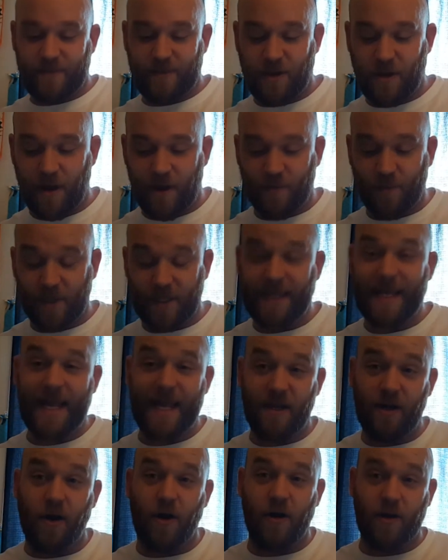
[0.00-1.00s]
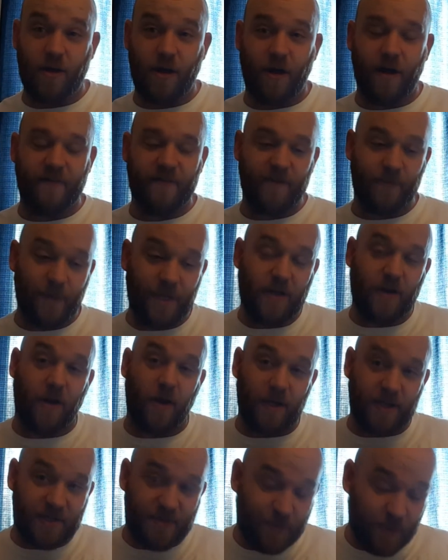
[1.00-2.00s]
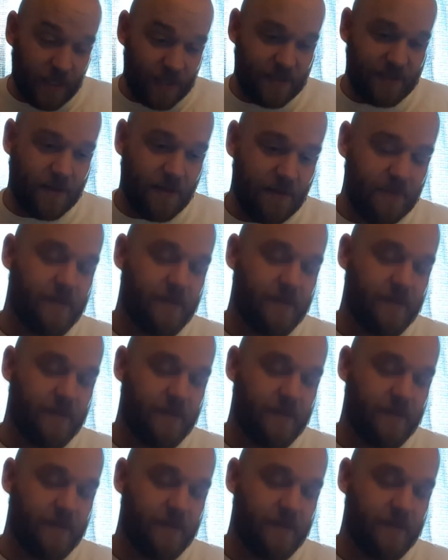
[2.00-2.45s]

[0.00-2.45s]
what they call coffee. We call espresso.